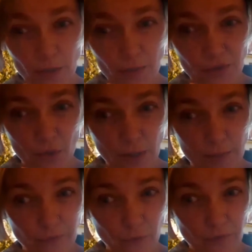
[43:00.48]
only prescribe
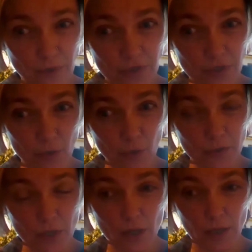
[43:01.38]
it for a very short
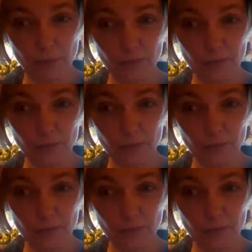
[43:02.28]
time.